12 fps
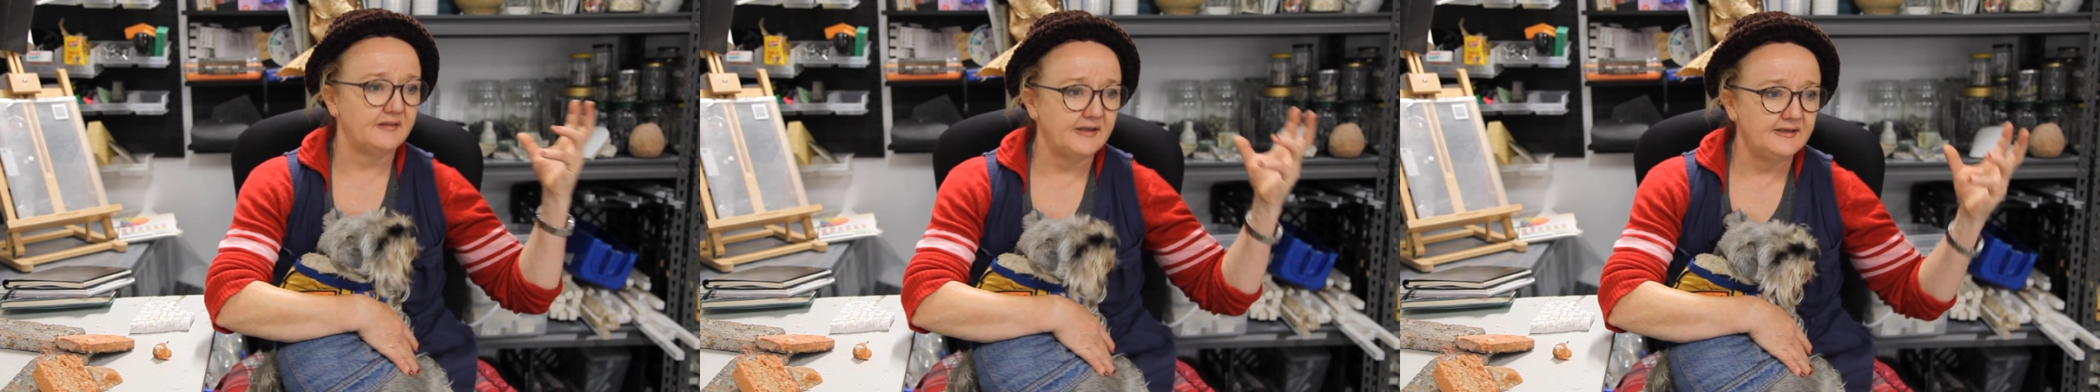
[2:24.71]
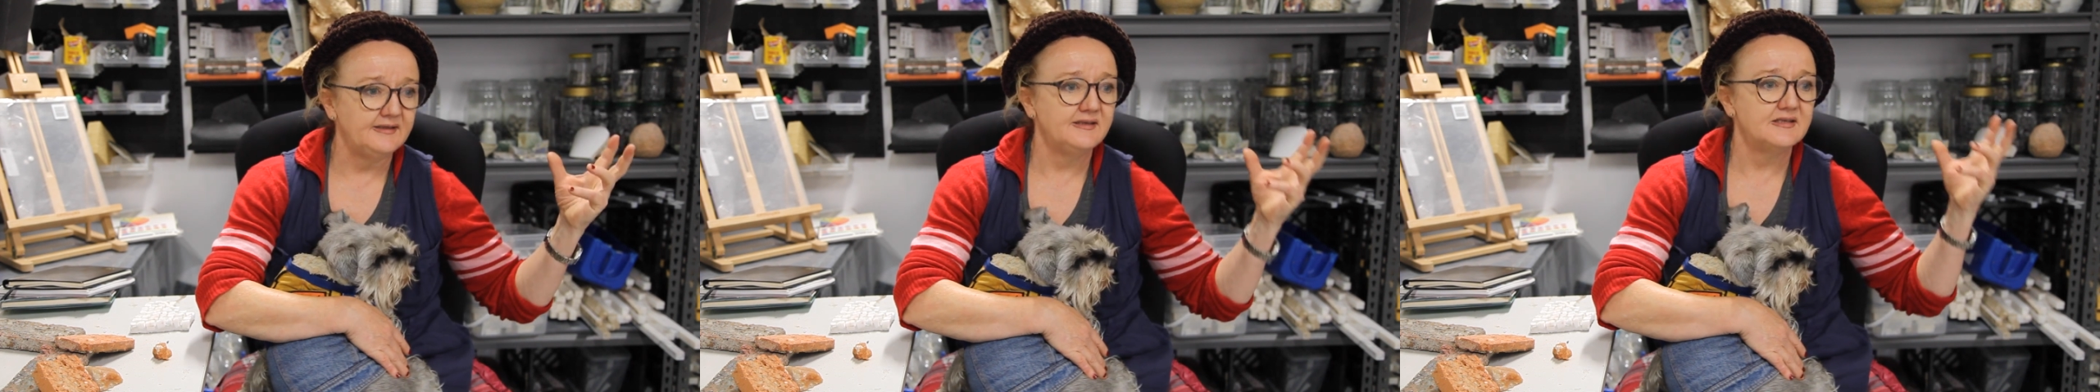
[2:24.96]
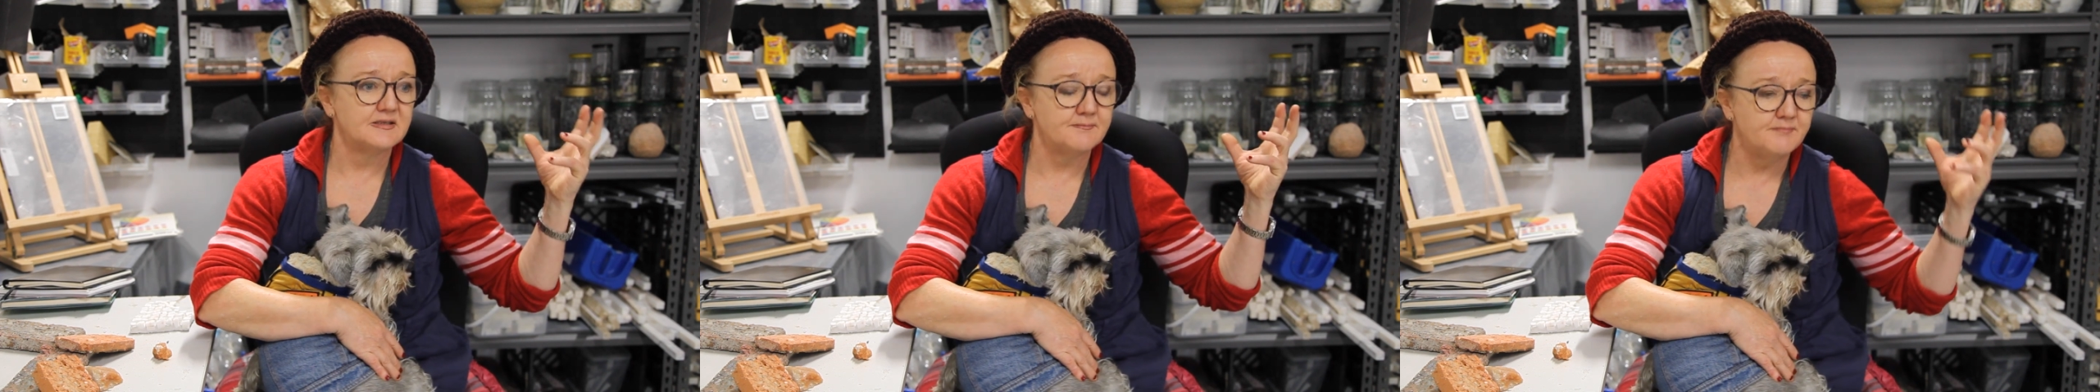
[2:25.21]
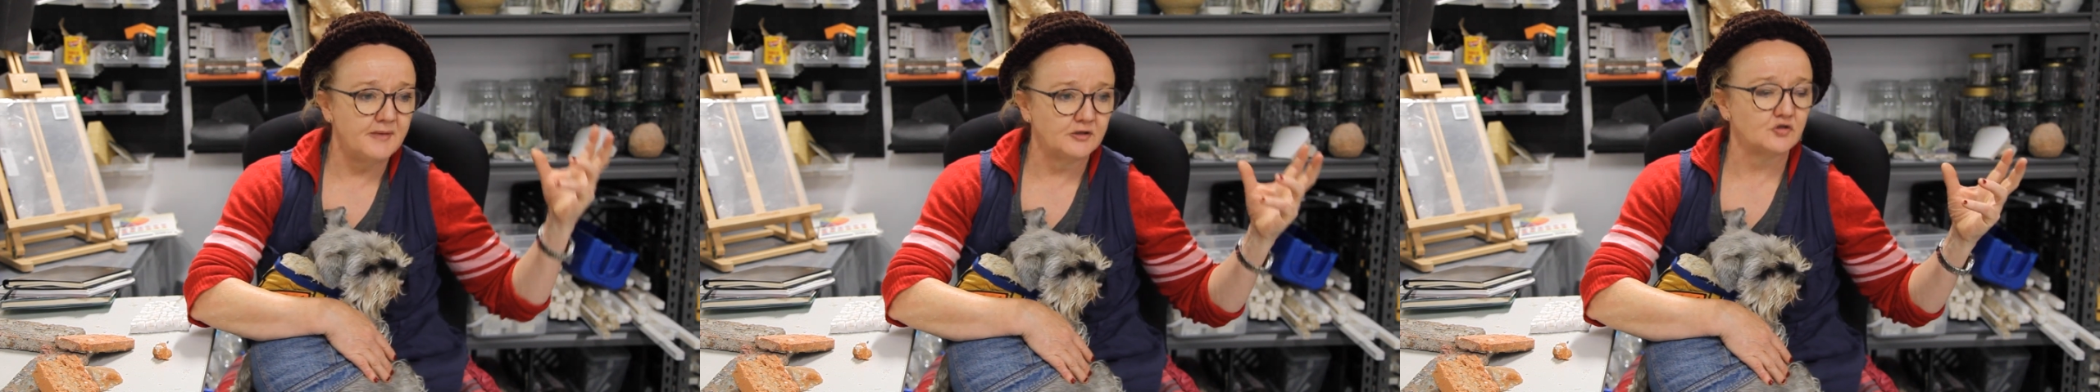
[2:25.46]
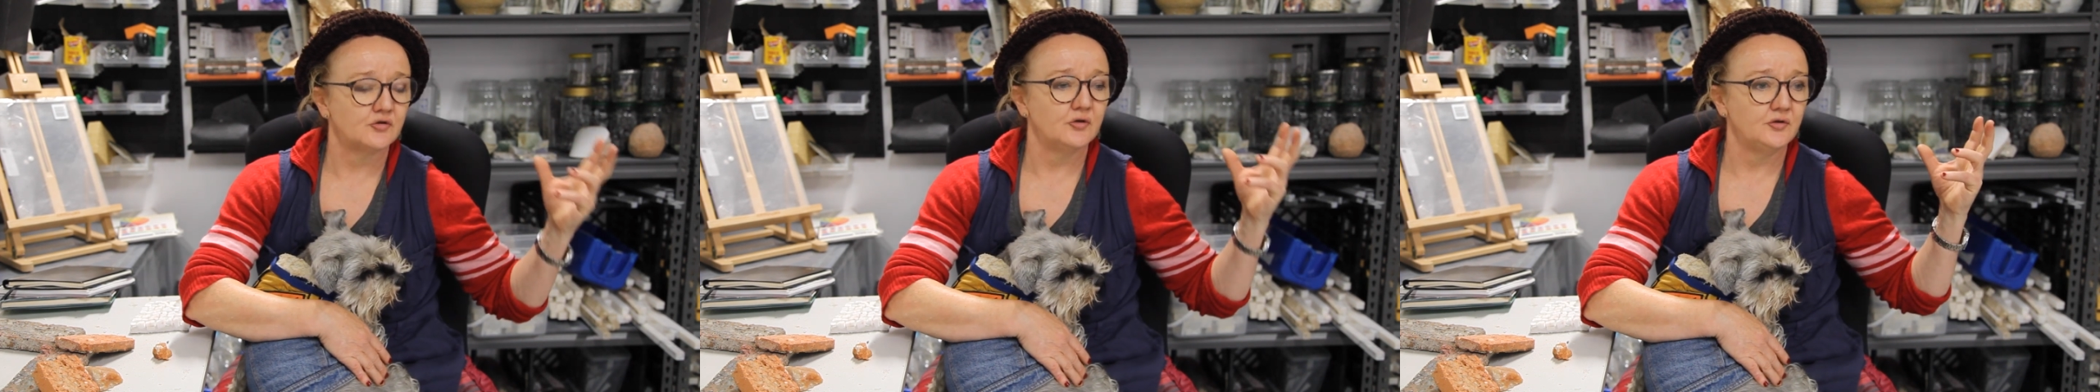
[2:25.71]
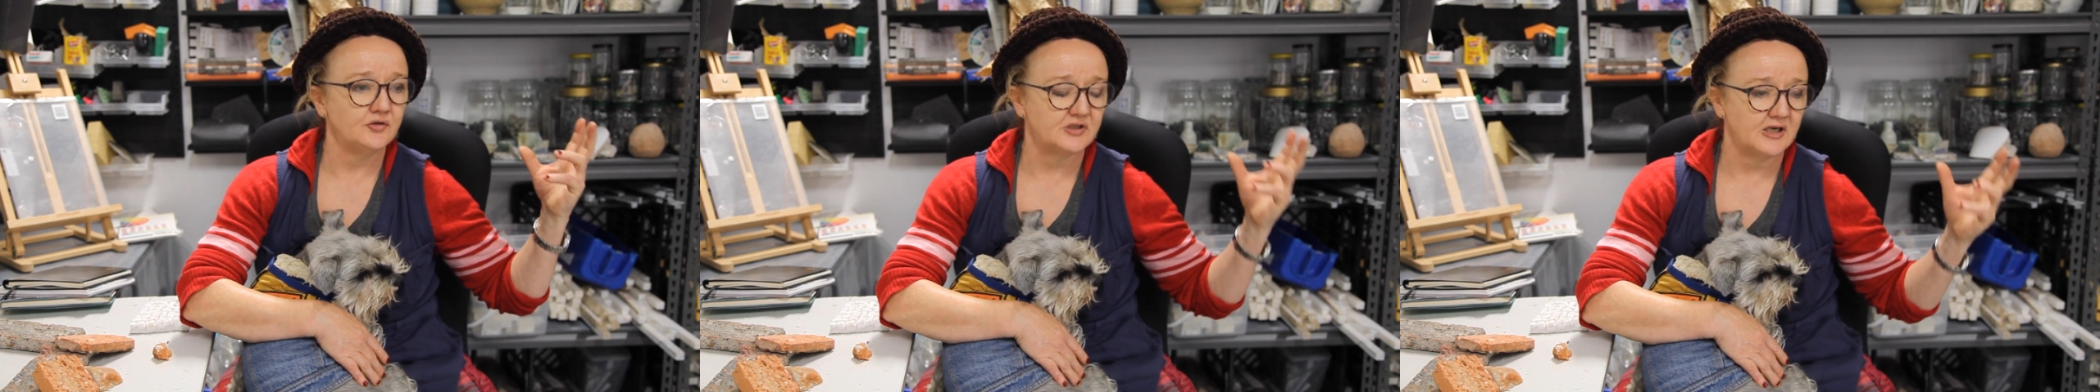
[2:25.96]
these
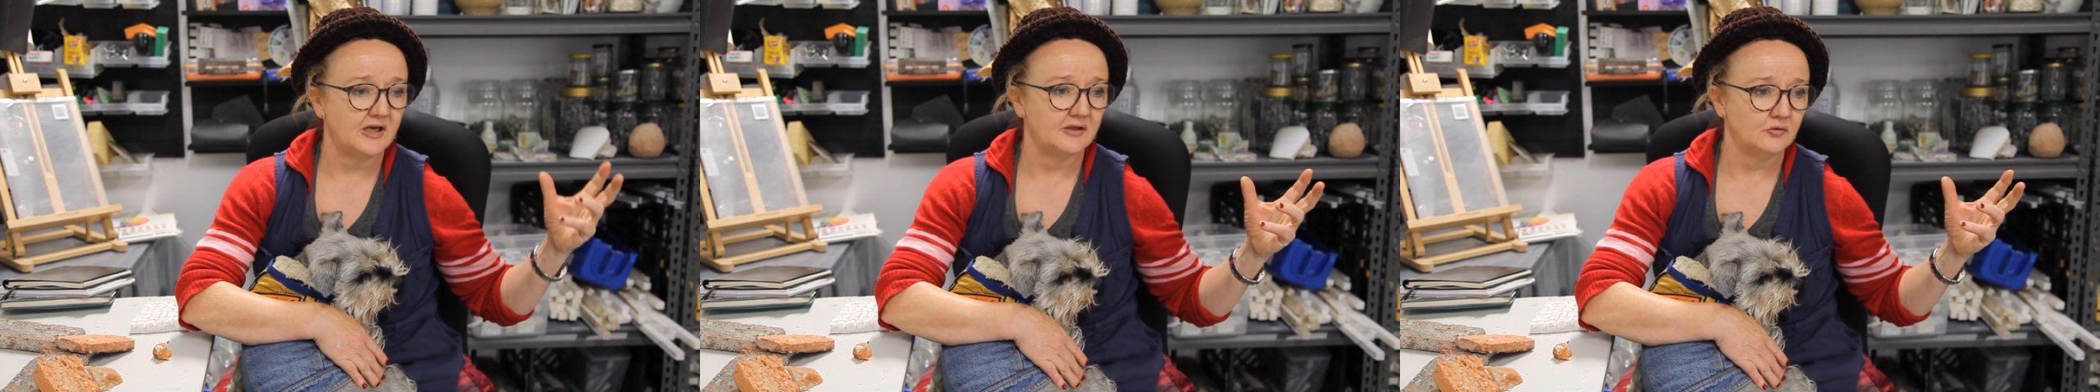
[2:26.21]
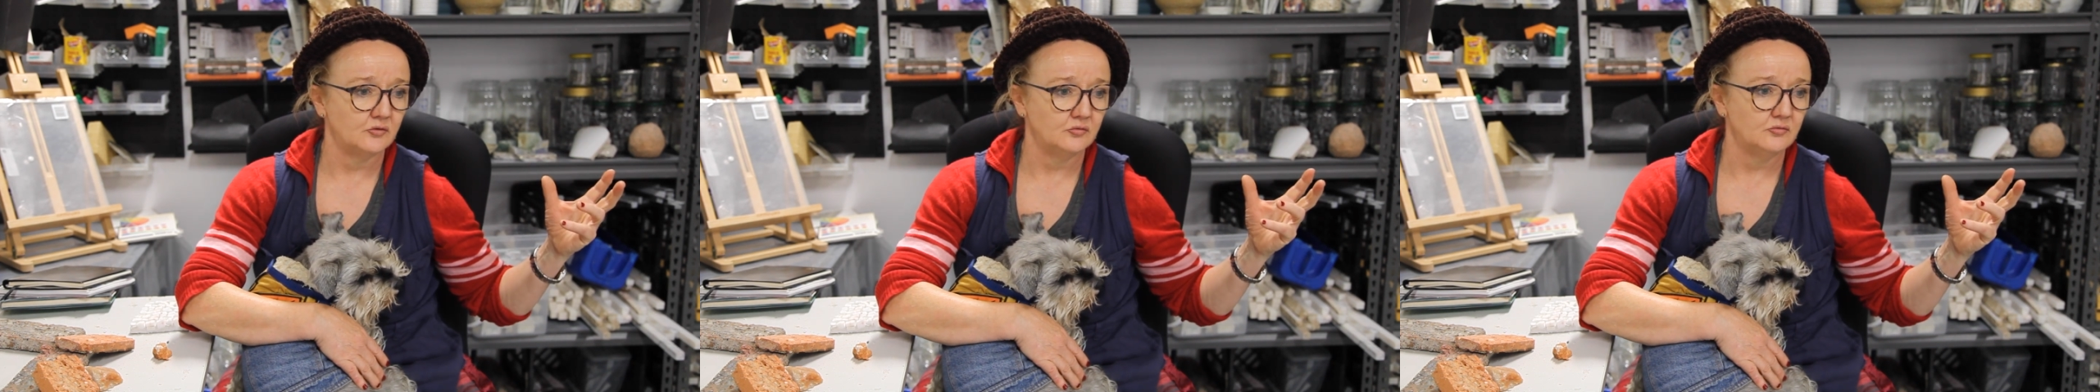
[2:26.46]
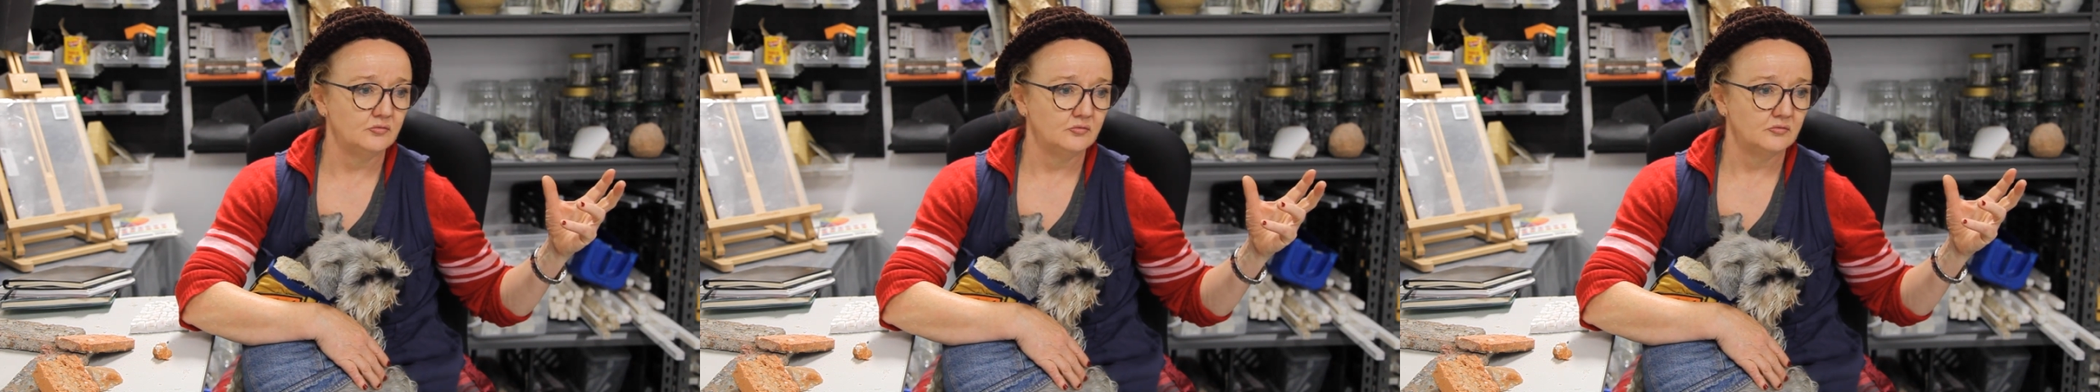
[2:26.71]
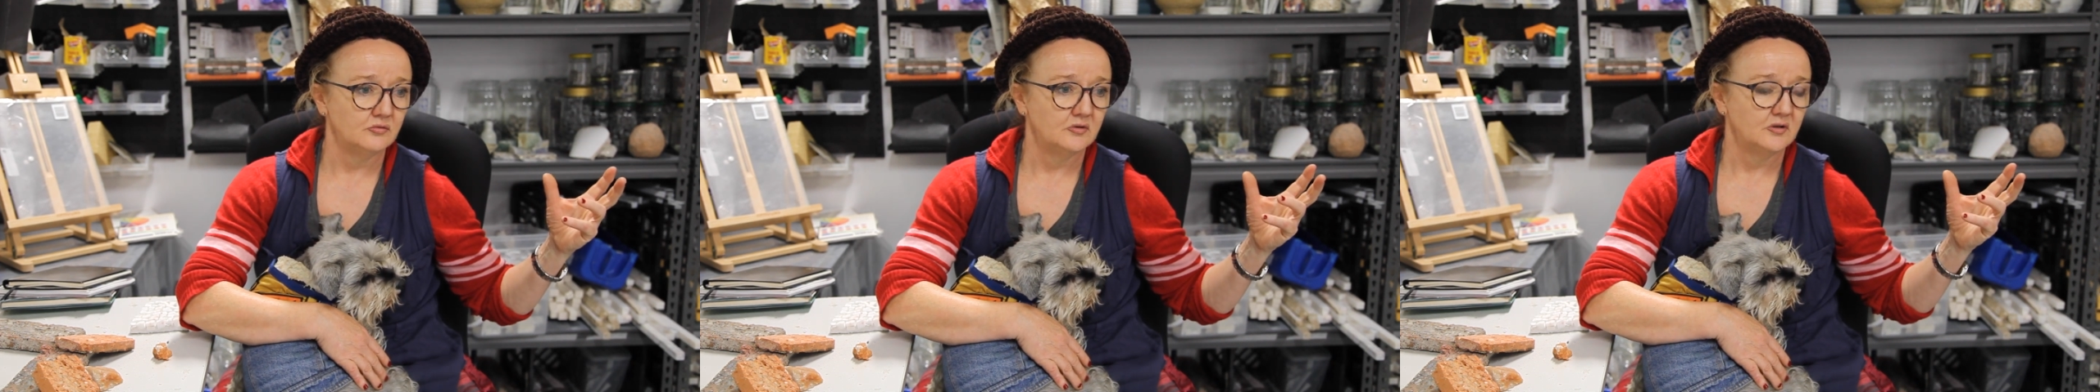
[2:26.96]
metro tunnel